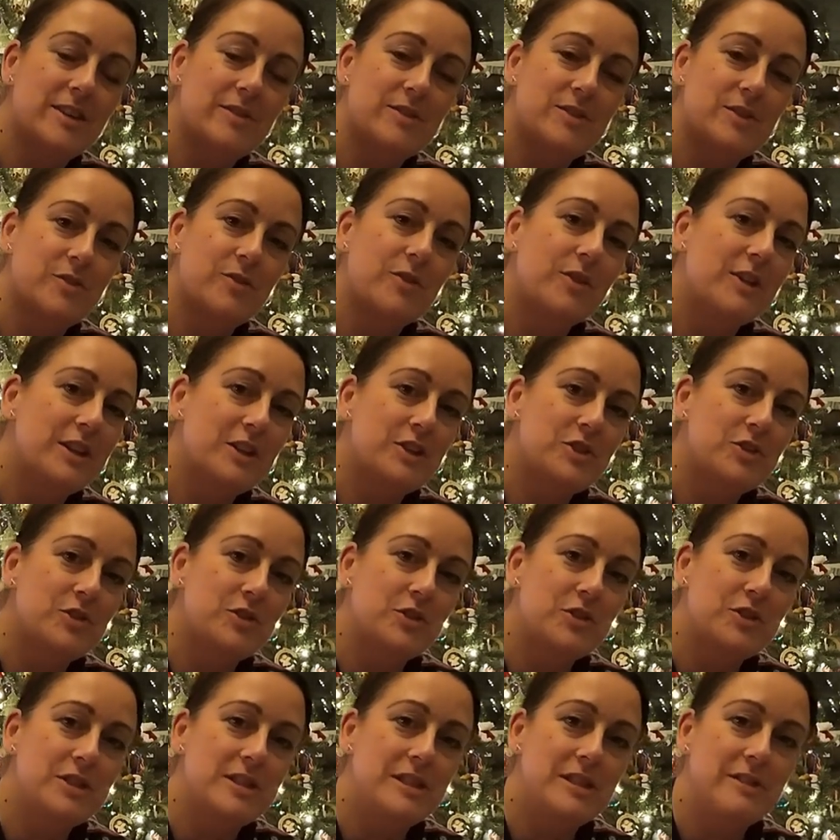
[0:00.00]
gives you full
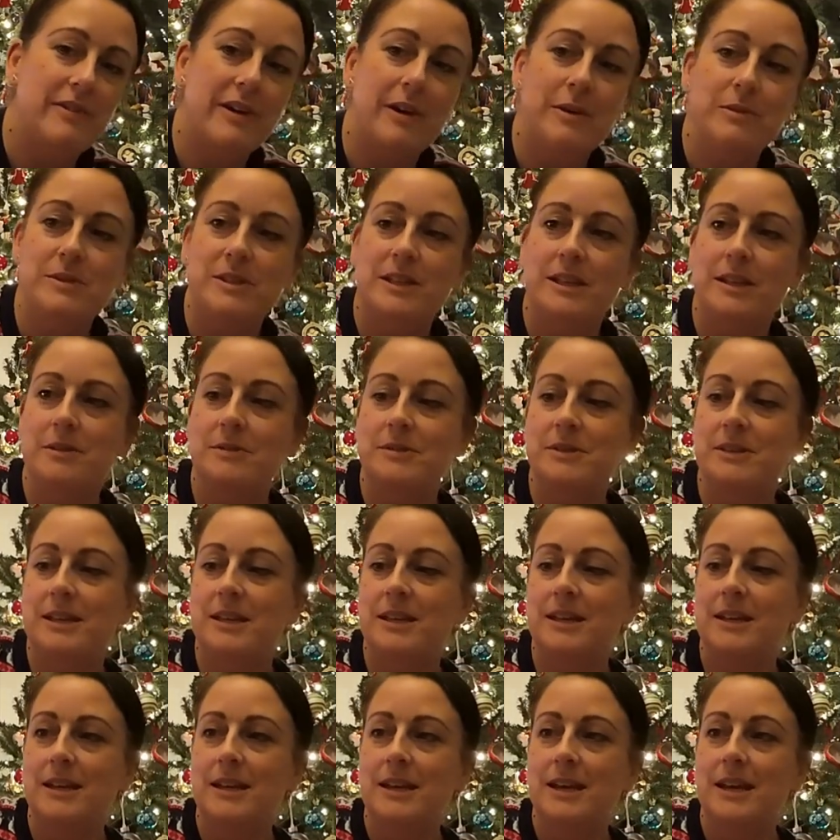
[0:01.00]
instructions of how to use it.